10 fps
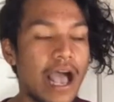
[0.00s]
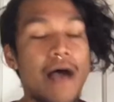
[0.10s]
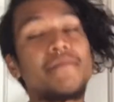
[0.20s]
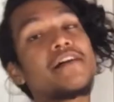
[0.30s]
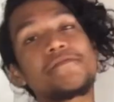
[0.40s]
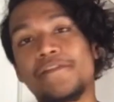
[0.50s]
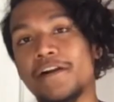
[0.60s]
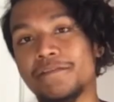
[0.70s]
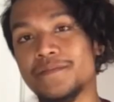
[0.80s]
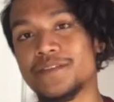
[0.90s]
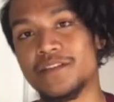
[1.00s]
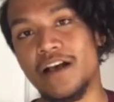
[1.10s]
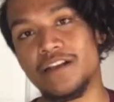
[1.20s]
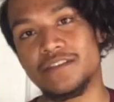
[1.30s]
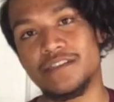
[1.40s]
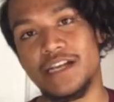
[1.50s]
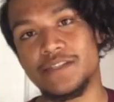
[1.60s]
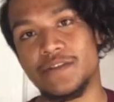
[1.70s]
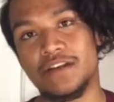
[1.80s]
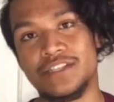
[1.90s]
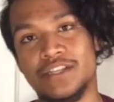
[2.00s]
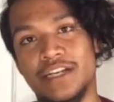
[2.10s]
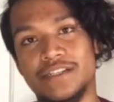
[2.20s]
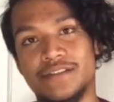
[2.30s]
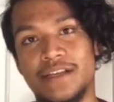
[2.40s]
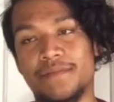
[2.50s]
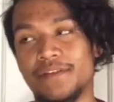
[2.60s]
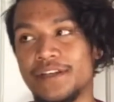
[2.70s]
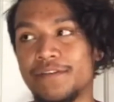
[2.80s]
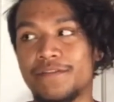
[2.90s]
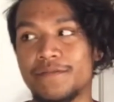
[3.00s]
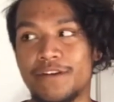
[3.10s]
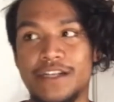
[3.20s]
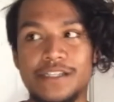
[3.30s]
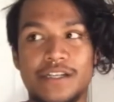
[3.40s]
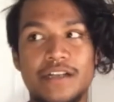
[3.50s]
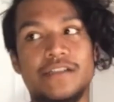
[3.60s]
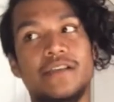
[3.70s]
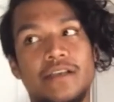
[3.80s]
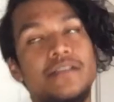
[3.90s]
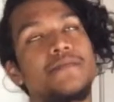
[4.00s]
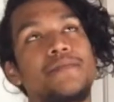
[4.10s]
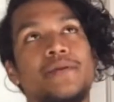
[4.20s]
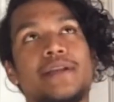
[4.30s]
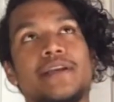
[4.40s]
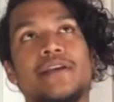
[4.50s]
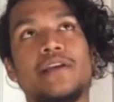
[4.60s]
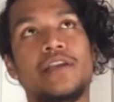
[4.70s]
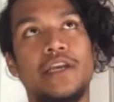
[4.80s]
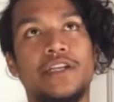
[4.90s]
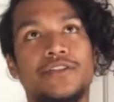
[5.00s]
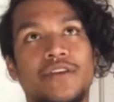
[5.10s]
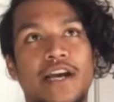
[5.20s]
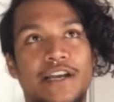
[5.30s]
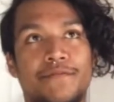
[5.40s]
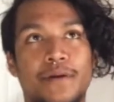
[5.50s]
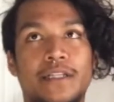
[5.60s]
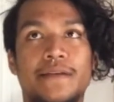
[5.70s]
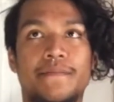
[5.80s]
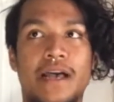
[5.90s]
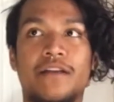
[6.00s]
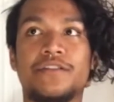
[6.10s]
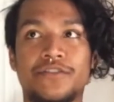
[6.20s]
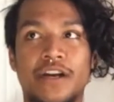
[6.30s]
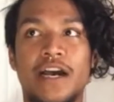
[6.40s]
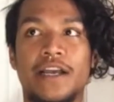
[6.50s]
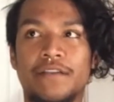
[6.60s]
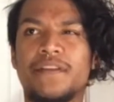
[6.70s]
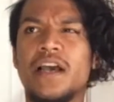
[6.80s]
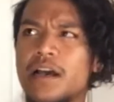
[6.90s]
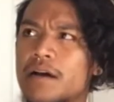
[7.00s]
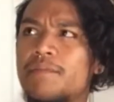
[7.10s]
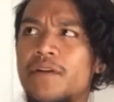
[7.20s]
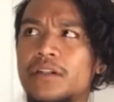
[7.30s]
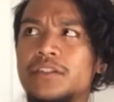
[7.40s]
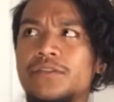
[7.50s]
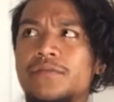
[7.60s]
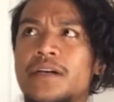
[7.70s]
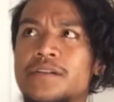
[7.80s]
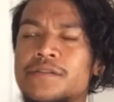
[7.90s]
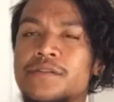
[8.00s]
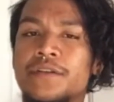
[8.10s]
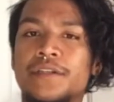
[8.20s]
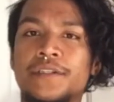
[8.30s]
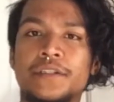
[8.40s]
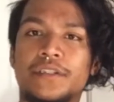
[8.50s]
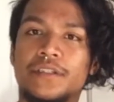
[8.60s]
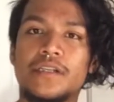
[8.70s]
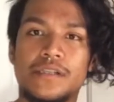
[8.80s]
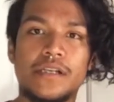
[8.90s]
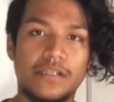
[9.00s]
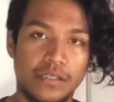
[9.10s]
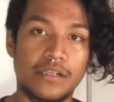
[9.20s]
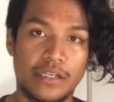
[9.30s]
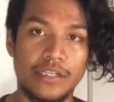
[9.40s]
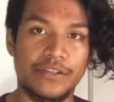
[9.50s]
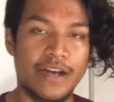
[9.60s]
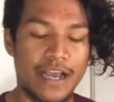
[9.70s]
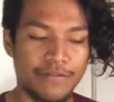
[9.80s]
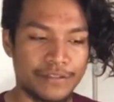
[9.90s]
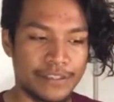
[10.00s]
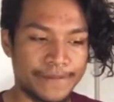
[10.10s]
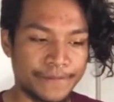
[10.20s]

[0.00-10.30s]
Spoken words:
I'm not far from Slauson, that's what I was trying to say. But here from Crenshaw, it's a pretty good drive, probably a mile drive. Yeah, probably 2 miles. So it's a good drive, He